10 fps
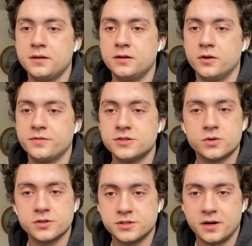If these
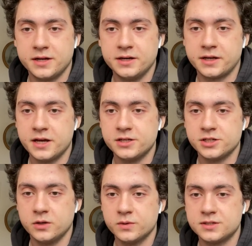sources are any
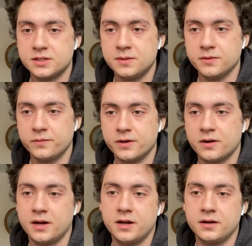indication, it would seem that we are
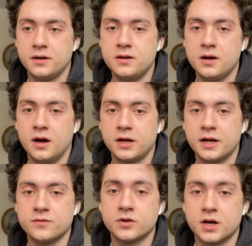on
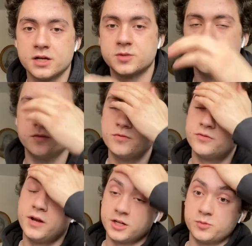kind of the cusp of
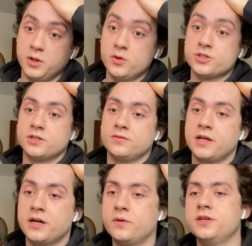an explosion of
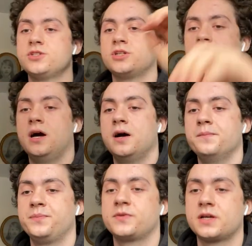language,
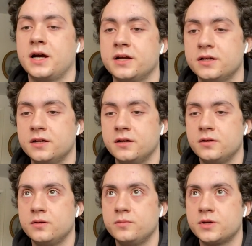kind of
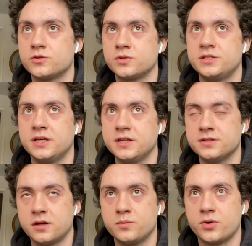because we're seeing these
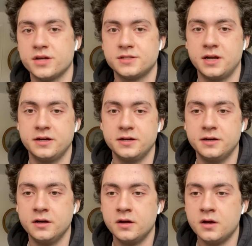unprecedented